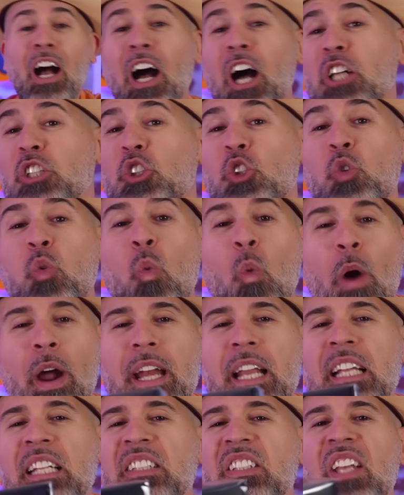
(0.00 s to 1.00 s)
a
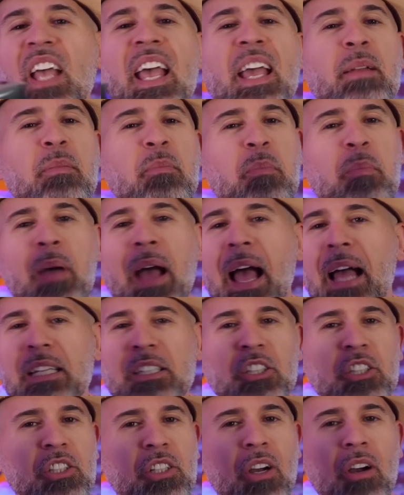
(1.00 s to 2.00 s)
2010
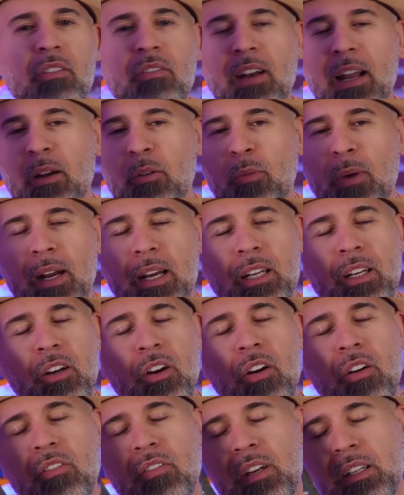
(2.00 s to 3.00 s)
batch of like
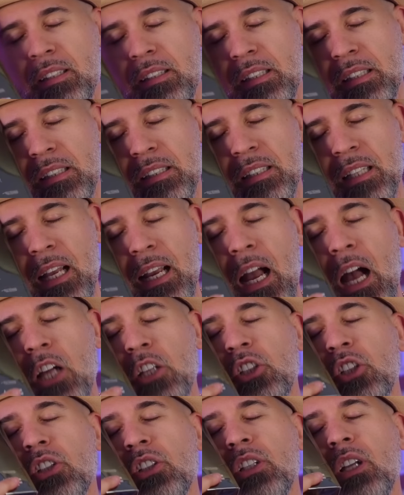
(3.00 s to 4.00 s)
regular Aventus, like
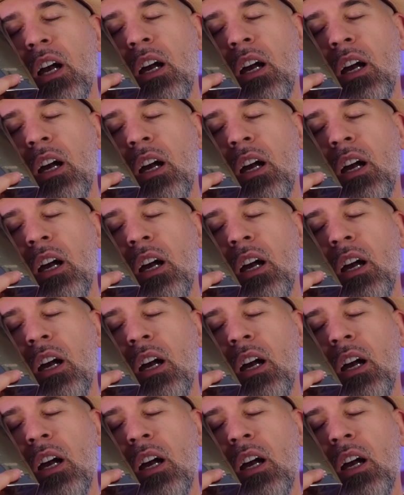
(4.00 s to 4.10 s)
just